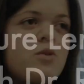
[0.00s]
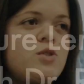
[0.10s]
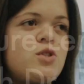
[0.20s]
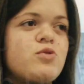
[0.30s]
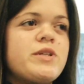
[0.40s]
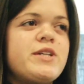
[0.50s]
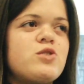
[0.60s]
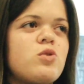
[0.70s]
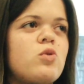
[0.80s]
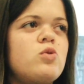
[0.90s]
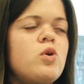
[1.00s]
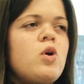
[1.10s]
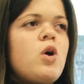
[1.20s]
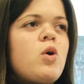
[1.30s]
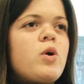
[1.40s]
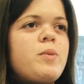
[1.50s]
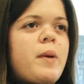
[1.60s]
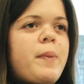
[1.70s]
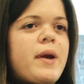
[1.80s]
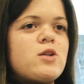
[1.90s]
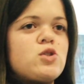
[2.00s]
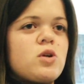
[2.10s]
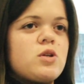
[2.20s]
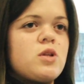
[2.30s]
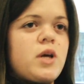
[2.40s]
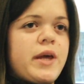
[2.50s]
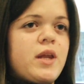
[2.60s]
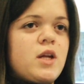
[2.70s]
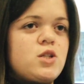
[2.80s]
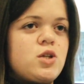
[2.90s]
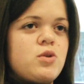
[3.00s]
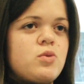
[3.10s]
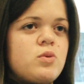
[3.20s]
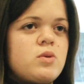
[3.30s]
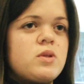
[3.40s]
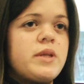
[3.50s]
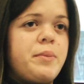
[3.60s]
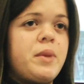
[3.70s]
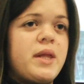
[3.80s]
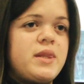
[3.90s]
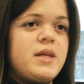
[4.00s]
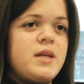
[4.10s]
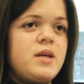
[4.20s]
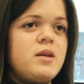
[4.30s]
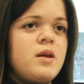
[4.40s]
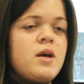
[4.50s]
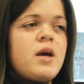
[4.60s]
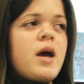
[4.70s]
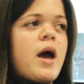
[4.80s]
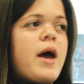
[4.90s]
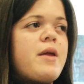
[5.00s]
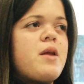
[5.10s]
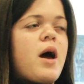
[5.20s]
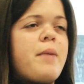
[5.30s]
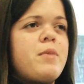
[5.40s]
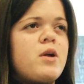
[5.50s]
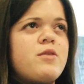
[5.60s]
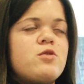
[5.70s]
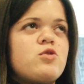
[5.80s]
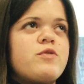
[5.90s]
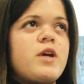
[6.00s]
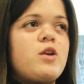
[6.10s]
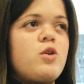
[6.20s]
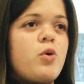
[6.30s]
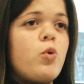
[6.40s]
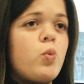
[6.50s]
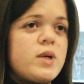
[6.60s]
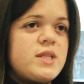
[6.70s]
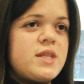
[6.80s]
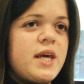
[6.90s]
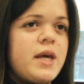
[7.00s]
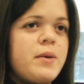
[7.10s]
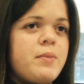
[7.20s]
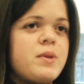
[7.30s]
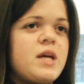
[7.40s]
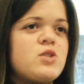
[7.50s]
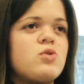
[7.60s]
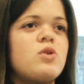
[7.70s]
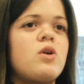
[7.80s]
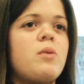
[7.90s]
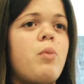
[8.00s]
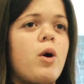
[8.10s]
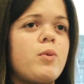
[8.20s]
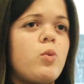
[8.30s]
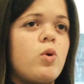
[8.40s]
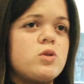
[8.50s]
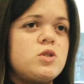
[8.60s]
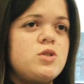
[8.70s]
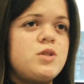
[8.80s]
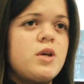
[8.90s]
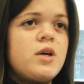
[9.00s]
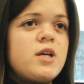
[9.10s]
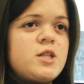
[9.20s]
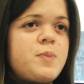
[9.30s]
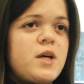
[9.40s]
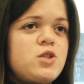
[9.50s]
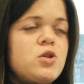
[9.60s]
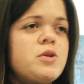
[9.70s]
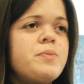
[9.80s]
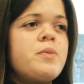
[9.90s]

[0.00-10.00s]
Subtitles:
was 3 years old when my parents started looking into limb lengthening, and I'm not even sure if they knew it was a thing, but they saw it on a Barbara Walters special.